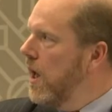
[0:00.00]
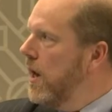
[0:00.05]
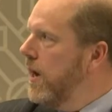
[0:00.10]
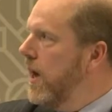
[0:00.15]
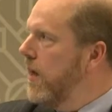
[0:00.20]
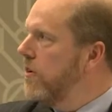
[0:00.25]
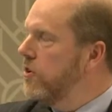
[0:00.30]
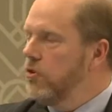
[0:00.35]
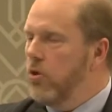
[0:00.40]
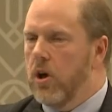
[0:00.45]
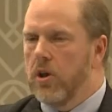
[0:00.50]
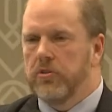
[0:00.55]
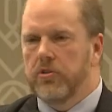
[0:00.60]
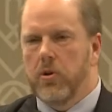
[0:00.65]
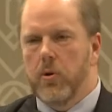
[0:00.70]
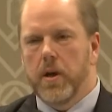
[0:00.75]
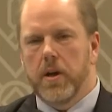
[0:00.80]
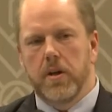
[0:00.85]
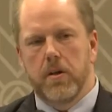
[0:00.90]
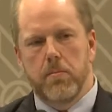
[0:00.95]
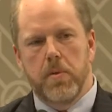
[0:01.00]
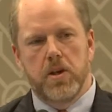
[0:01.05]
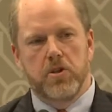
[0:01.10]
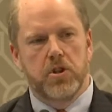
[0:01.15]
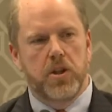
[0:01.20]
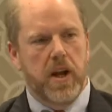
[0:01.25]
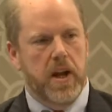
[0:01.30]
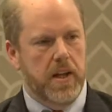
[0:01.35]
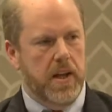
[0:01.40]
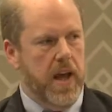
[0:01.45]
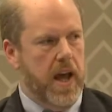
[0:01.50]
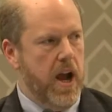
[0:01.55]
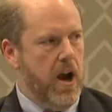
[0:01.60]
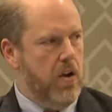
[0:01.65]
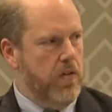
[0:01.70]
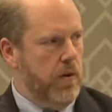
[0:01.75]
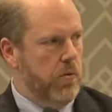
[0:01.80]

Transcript: Now, there's also a commission on care